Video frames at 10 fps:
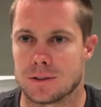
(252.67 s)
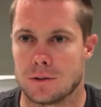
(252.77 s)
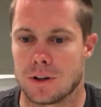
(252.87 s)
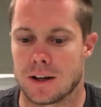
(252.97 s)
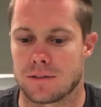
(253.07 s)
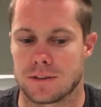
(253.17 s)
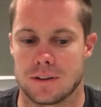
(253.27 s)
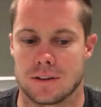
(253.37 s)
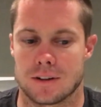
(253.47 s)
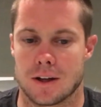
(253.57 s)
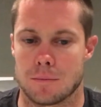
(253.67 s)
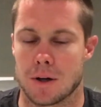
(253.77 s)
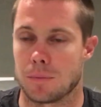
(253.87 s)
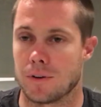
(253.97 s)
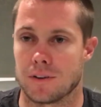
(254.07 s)
so you have to come
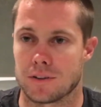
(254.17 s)
up with it